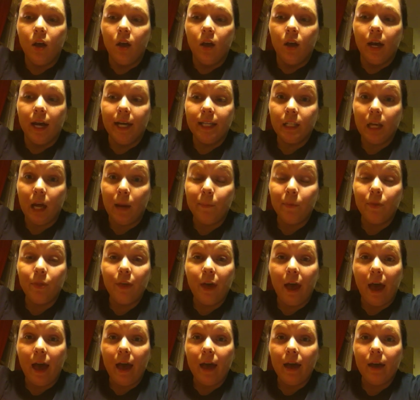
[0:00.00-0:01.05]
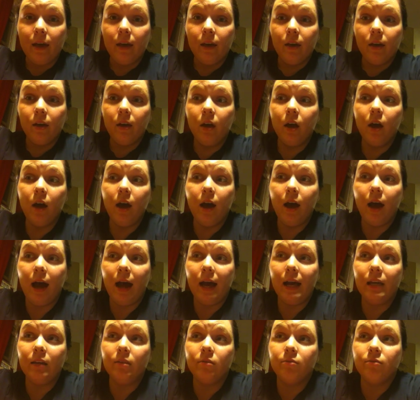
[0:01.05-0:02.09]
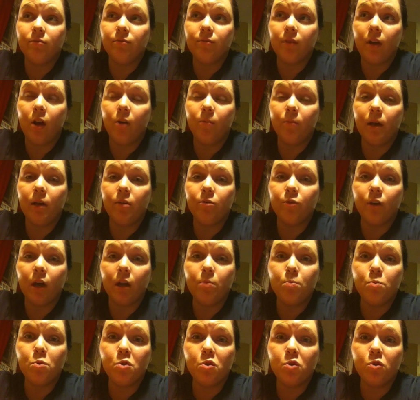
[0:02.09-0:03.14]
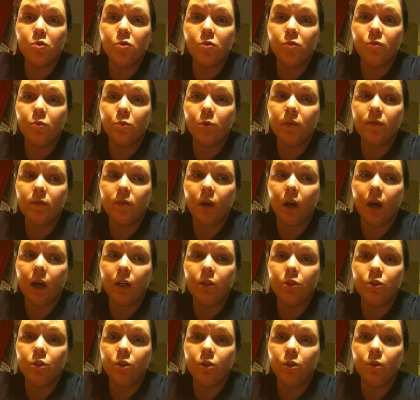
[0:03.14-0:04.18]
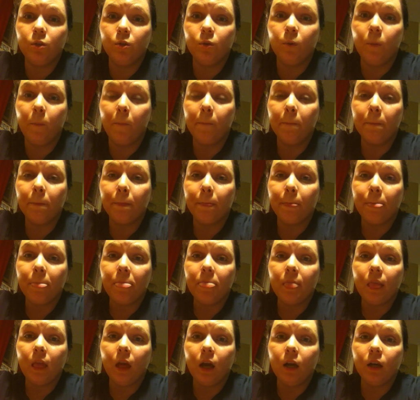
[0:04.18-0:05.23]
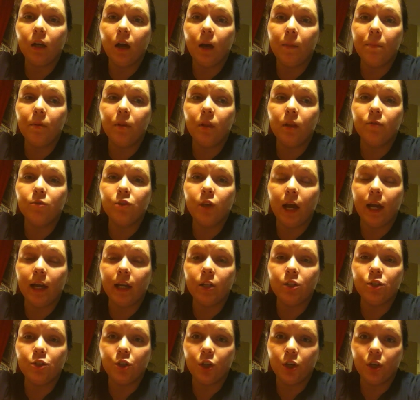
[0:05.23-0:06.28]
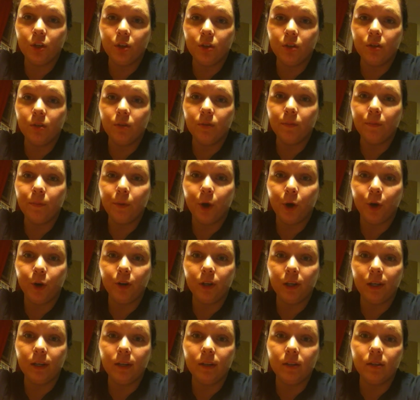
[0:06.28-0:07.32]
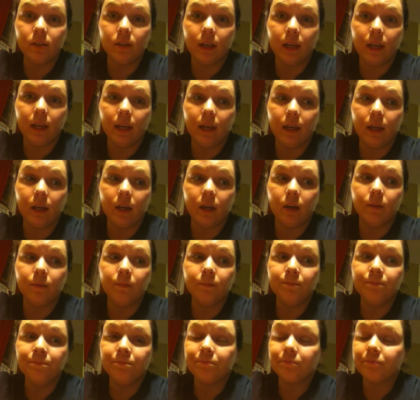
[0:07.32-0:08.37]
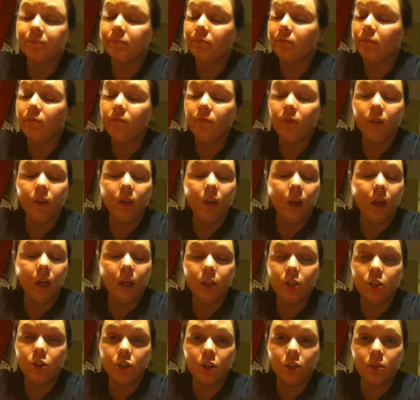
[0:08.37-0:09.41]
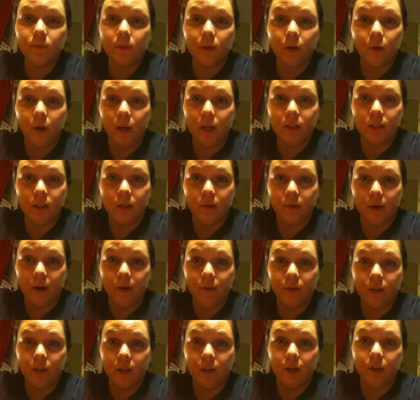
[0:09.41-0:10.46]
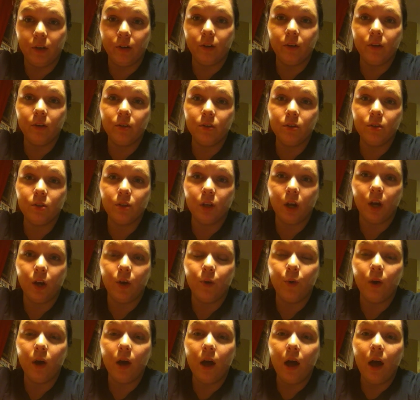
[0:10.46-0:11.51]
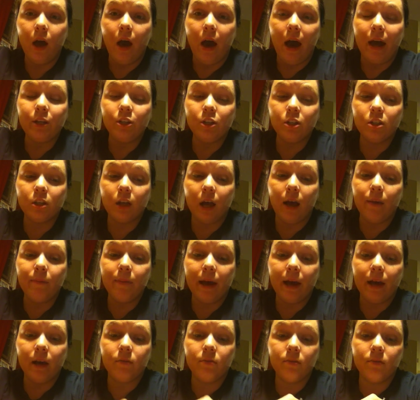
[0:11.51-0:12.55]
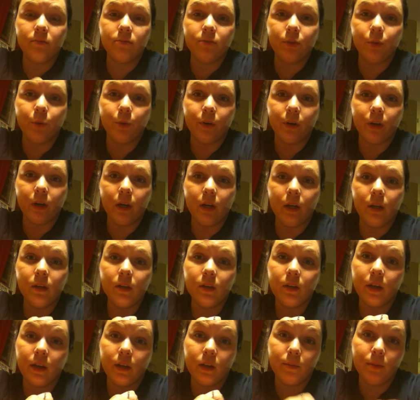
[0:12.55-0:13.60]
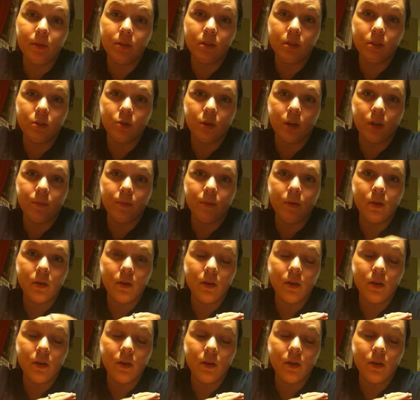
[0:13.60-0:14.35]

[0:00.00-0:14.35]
And on top of that, I've helped my friend move. We've gone to a couple of Jack and Jill parties, and it's just been crazy around here. So I just got back from Florida on a business trip.